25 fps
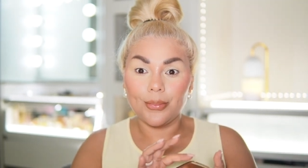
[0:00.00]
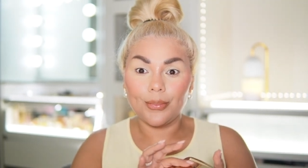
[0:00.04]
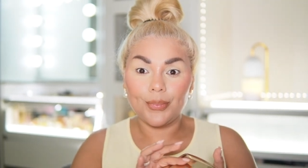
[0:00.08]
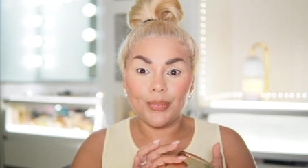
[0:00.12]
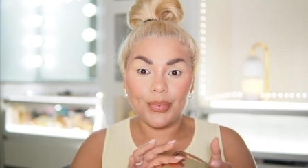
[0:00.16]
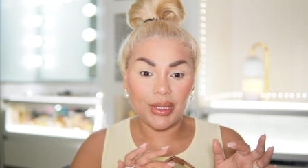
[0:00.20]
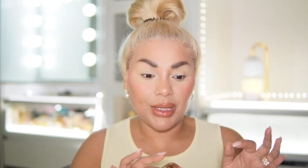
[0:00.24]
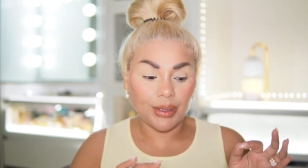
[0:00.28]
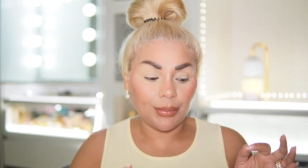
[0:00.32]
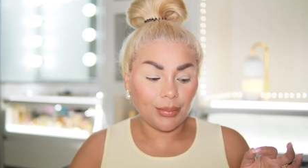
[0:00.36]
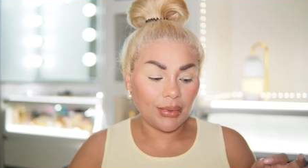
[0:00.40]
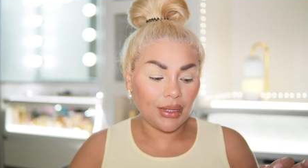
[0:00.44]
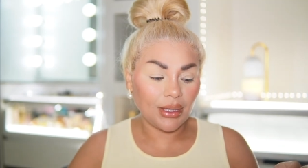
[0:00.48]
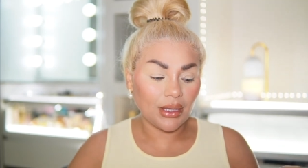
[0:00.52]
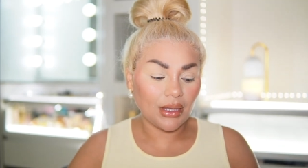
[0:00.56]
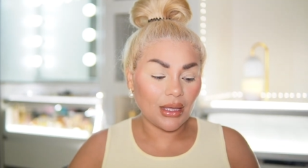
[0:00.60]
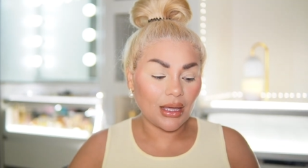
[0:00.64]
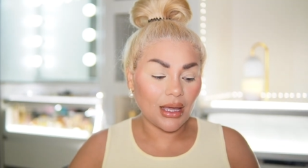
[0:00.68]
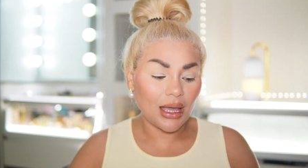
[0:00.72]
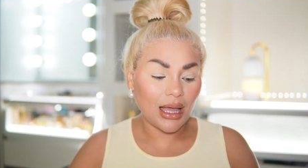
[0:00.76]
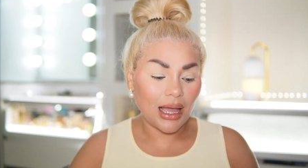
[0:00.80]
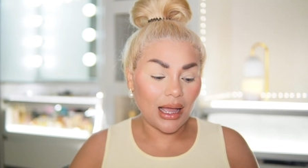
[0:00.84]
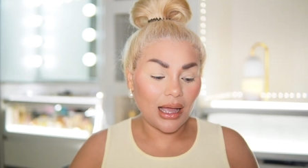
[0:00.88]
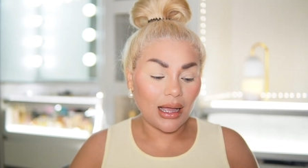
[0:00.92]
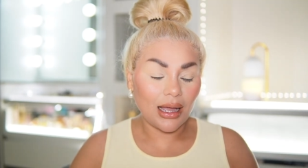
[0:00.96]
deeming
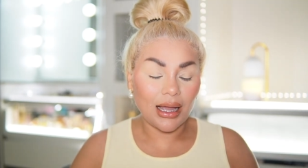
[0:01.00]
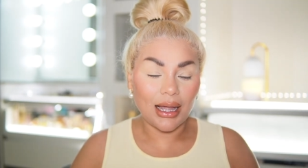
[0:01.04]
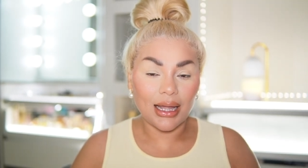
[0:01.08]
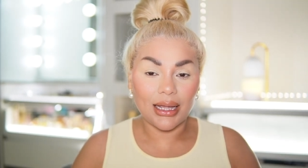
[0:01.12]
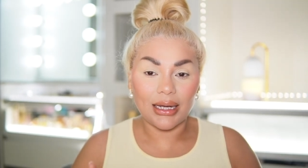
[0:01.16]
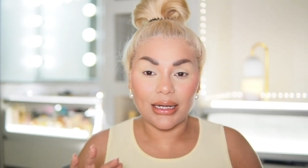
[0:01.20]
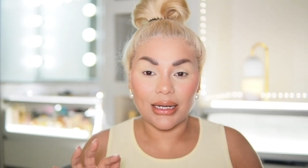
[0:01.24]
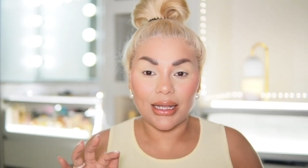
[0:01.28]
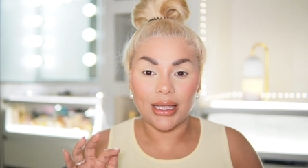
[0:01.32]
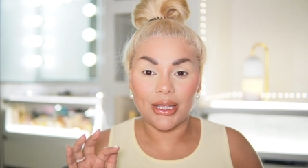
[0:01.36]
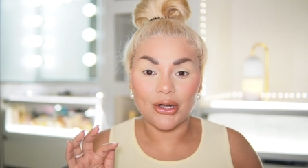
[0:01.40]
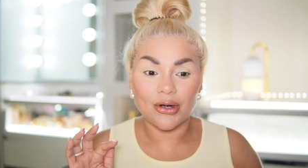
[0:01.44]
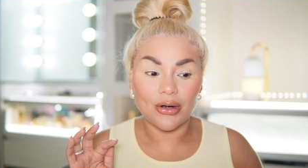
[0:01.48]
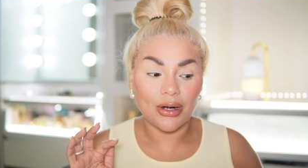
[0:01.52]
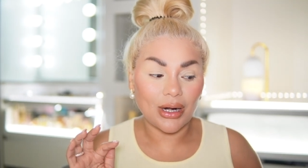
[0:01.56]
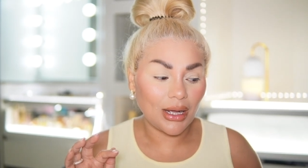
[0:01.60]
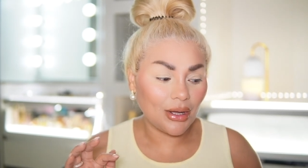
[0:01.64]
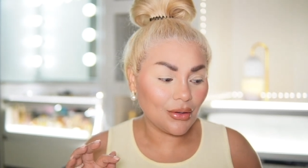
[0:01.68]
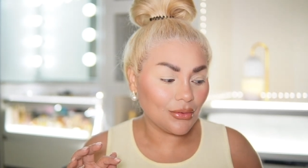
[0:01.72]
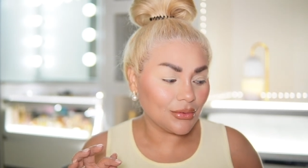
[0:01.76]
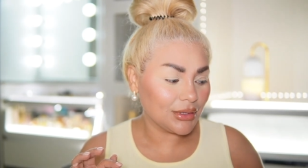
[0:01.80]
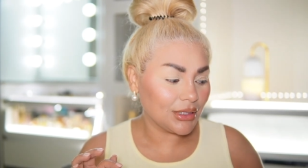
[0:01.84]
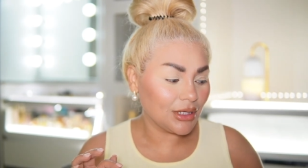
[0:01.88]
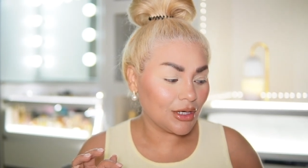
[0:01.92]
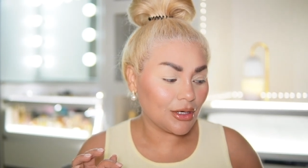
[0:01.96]
highlighter
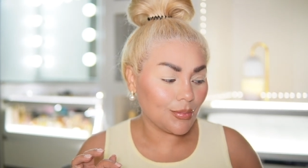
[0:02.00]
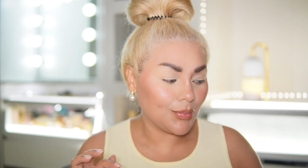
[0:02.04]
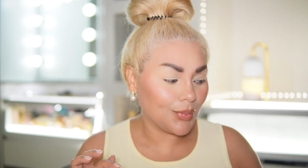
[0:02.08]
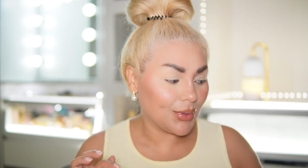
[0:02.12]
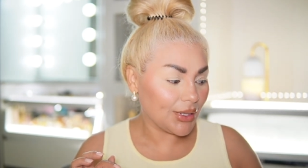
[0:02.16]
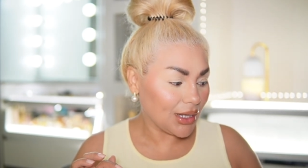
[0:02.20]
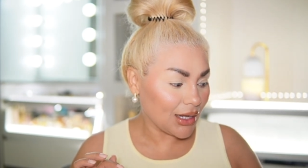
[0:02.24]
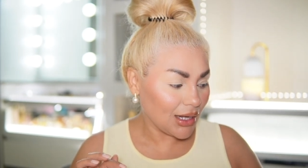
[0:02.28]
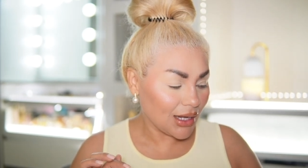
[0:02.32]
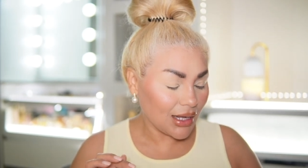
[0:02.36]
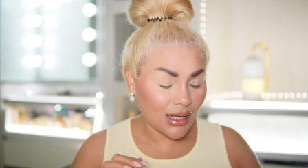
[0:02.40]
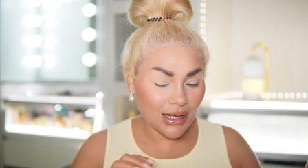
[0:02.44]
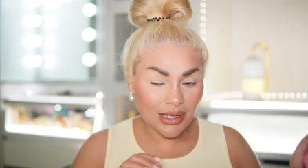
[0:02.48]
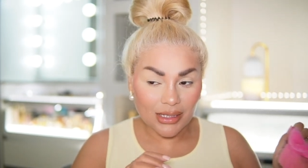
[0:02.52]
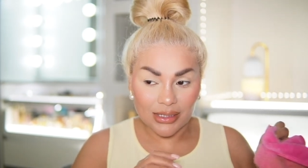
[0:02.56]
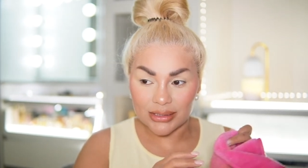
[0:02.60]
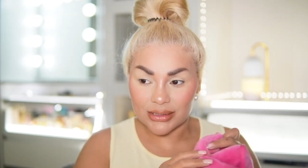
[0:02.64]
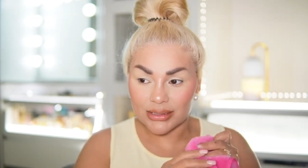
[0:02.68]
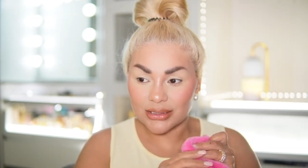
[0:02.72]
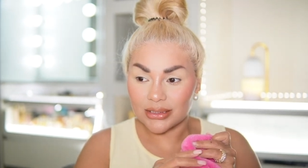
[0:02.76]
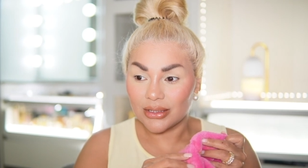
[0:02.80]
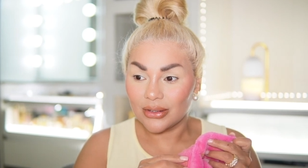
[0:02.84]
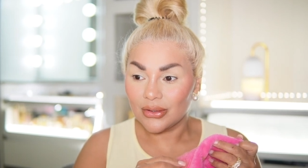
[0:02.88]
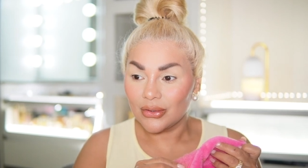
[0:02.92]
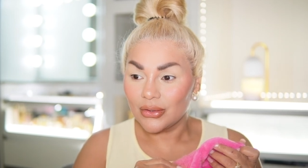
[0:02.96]
out there
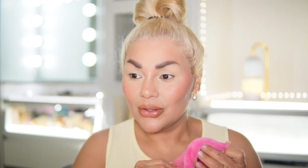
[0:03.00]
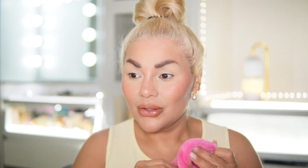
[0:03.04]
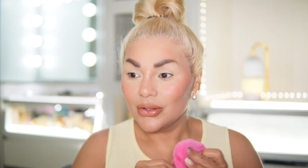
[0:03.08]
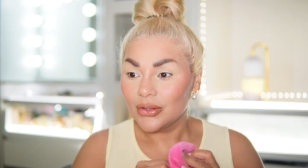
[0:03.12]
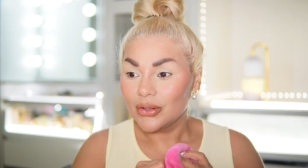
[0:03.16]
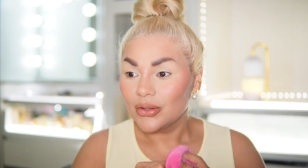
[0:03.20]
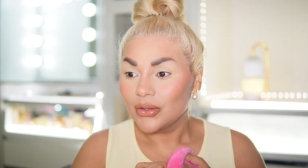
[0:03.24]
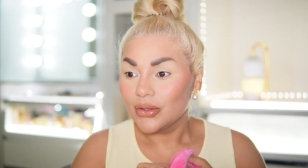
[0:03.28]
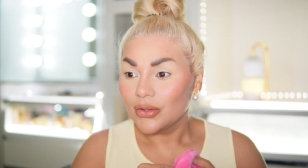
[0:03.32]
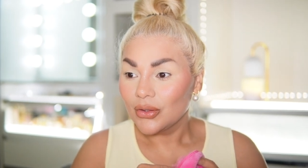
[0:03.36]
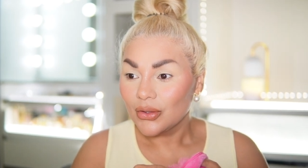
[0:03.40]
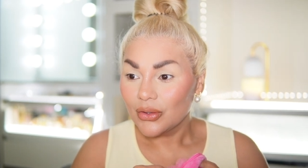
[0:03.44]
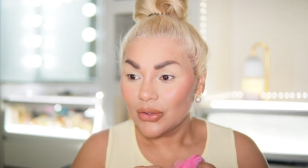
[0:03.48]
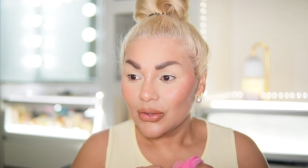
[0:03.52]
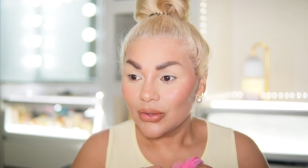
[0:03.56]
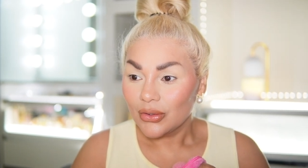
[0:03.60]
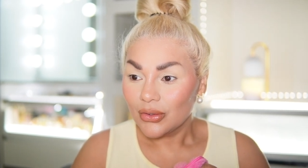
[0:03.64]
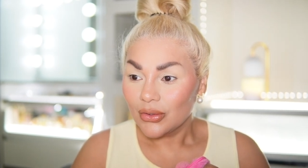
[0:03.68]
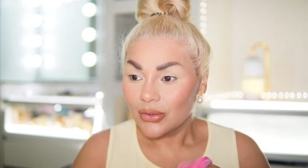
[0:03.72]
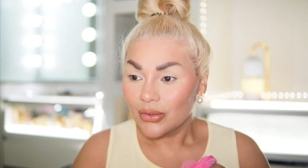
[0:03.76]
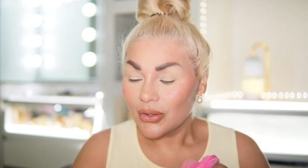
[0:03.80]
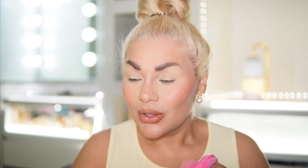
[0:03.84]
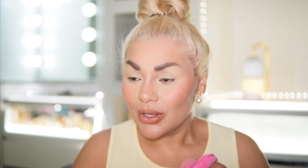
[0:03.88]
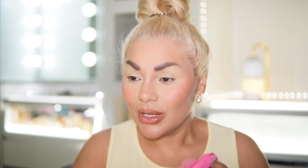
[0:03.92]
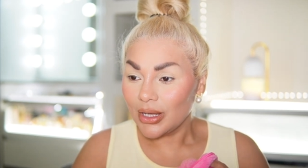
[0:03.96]
because
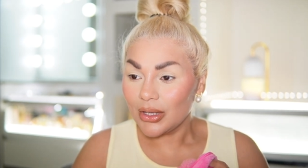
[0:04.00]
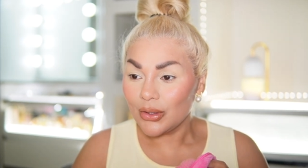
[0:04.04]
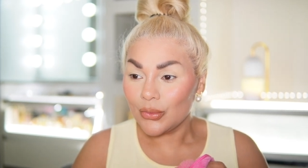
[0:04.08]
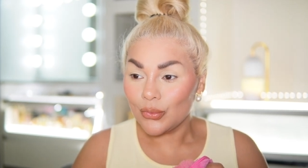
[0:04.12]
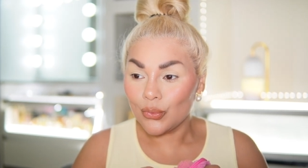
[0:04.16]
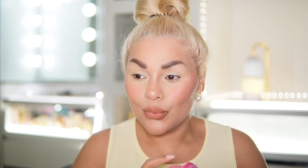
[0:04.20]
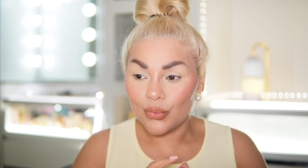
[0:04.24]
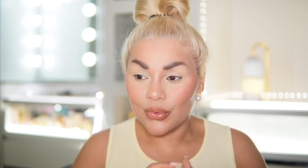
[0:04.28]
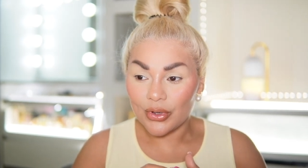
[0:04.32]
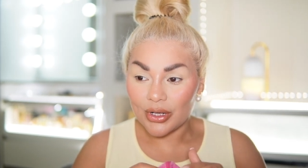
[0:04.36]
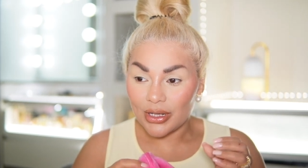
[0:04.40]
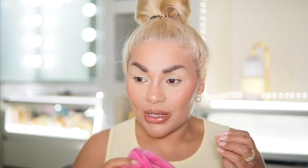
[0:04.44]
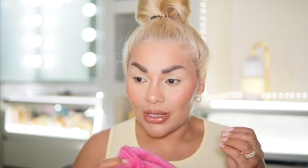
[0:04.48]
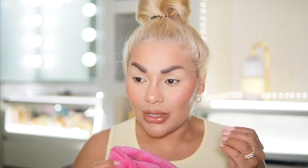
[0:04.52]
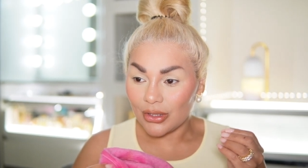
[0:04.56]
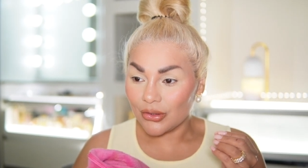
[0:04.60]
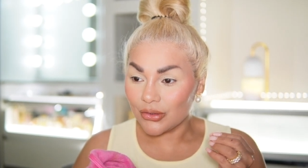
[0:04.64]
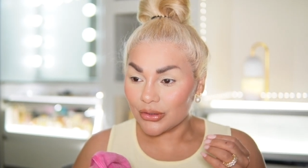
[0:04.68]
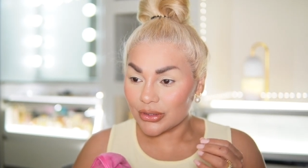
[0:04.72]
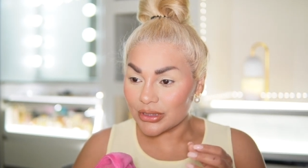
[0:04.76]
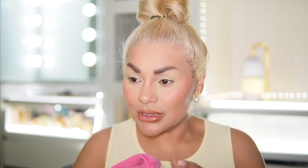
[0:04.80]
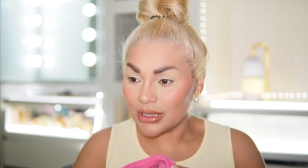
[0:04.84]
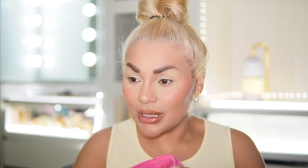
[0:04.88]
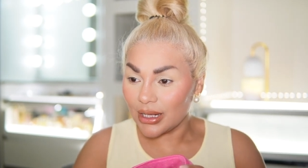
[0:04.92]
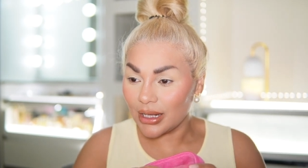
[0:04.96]
it really
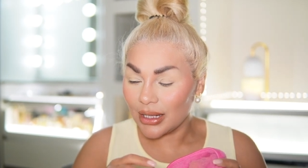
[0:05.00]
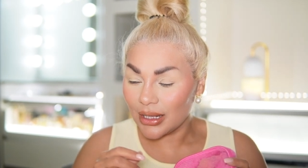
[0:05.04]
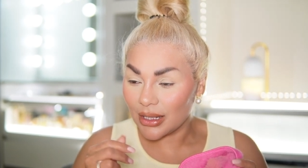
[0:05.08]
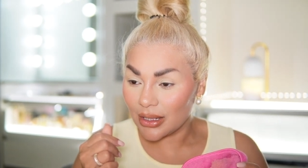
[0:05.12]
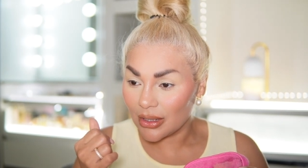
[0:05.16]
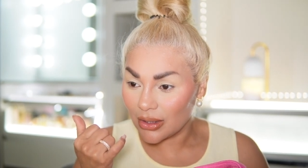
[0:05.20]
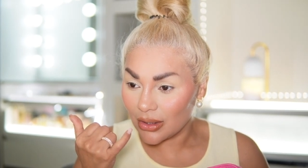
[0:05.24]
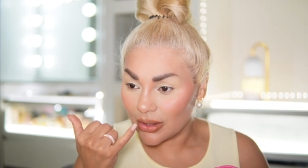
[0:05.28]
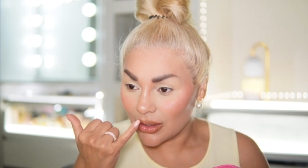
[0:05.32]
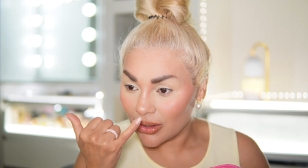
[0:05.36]
looks like